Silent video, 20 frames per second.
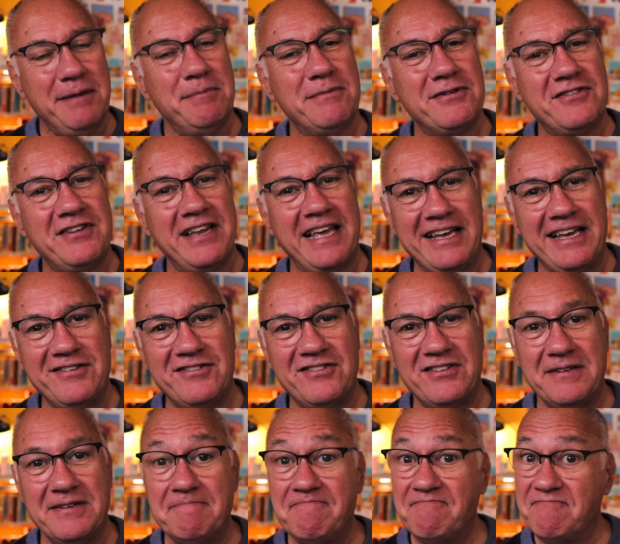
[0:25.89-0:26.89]
mistakes,
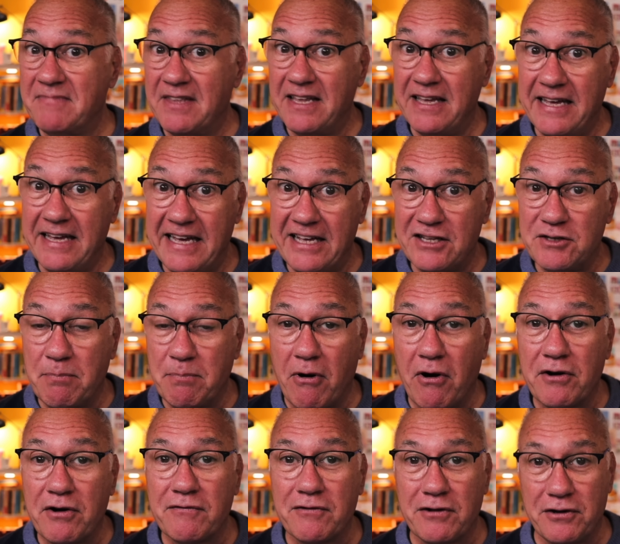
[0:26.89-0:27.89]
it's part
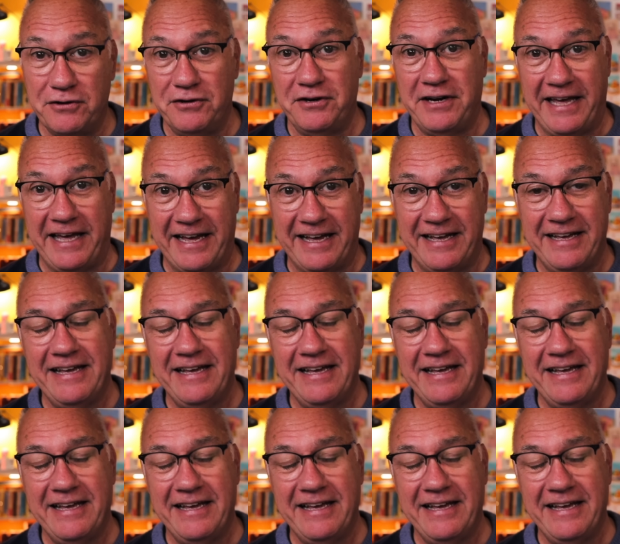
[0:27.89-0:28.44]
of learning.